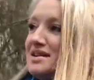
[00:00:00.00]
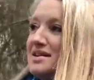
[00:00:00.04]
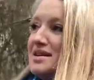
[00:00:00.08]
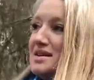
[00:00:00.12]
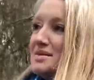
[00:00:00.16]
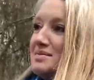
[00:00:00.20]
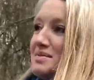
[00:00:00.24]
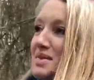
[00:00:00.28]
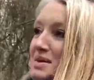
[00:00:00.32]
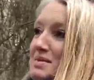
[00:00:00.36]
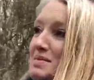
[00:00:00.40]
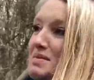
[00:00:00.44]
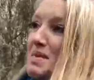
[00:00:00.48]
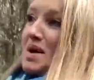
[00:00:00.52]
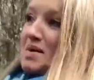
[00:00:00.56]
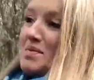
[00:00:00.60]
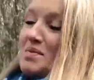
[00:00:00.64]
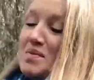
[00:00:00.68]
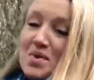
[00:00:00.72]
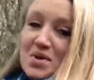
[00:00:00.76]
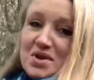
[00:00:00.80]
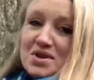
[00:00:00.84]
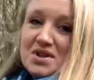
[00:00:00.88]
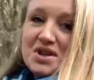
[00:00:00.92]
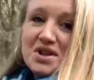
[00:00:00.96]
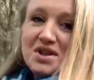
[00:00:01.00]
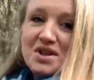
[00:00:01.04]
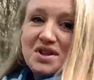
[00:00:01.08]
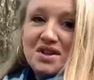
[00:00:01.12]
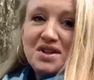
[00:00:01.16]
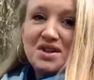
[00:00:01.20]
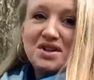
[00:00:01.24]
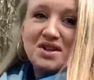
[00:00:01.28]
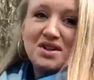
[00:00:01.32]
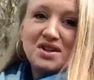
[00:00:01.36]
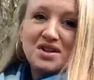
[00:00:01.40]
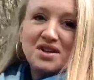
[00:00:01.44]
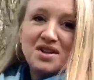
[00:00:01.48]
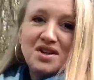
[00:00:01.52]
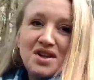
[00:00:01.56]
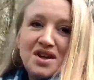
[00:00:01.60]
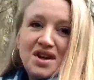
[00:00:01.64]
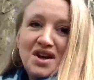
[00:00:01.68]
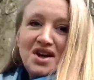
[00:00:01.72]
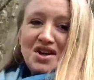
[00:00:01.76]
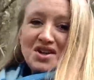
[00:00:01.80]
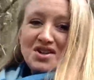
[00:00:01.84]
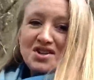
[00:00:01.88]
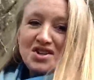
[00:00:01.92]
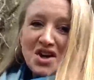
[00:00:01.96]
my mum would
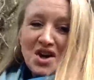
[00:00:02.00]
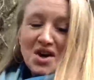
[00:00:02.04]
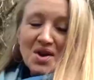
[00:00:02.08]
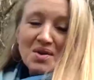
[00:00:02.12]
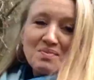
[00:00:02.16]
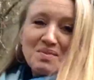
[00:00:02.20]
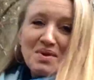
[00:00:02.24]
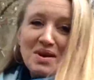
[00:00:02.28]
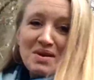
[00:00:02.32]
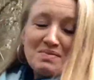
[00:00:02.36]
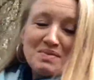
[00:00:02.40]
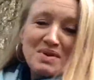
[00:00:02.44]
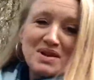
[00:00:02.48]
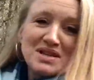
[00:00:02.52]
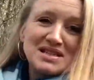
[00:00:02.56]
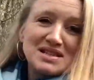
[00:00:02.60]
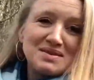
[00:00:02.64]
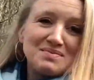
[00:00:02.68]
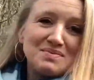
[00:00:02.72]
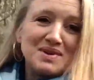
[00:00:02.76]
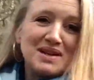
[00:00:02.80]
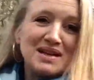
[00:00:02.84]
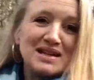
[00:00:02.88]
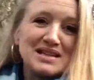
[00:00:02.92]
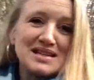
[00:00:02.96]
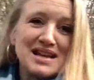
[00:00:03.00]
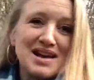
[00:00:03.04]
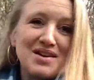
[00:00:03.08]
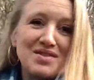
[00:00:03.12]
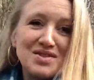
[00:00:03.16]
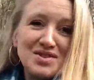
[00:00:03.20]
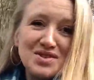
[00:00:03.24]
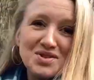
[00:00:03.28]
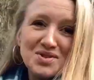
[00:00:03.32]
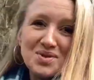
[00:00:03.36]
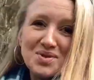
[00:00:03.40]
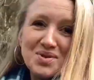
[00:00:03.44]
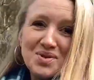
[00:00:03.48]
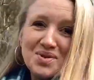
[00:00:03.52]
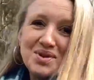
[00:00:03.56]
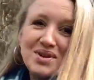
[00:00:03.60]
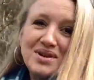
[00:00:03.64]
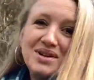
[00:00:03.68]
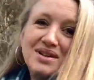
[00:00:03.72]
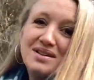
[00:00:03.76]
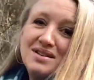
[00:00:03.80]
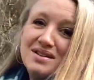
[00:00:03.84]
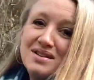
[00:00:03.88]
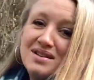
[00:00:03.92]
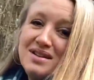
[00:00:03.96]
chuck me and my siblings out the door
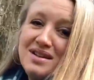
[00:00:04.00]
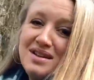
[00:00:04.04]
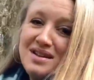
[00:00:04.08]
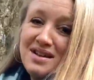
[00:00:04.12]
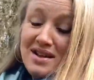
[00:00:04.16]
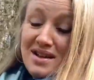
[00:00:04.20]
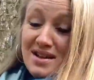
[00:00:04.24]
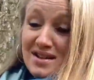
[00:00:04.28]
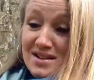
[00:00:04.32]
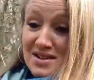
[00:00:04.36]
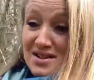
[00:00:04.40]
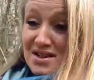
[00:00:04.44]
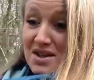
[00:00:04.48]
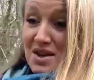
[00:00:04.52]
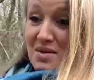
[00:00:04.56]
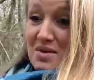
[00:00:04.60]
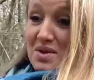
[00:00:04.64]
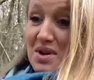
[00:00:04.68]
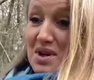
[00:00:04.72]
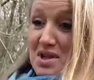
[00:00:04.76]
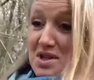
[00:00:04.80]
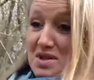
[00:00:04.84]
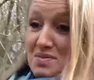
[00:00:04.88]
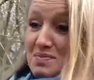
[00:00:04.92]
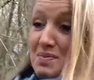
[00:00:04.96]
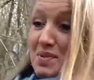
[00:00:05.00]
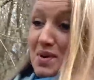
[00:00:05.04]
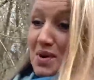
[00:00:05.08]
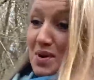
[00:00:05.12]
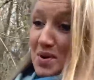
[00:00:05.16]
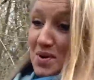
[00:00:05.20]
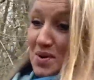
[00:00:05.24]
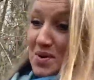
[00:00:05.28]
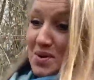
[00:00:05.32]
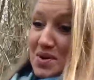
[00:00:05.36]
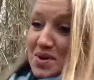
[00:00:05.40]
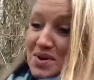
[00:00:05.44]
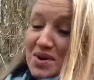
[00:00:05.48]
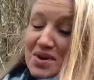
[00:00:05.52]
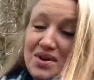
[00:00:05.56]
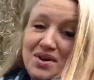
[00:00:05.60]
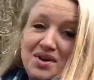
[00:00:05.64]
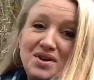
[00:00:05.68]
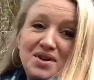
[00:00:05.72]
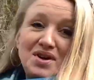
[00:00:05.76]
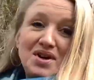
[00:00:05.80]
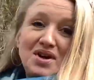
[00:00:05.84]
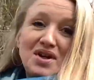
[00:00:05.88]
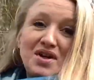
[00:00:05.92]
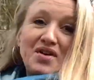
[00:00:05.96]
to go and explore
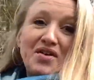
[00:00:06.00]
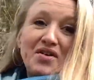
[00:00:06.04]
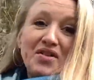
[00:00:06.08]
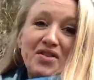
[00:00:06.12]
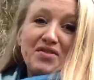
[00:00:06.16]
the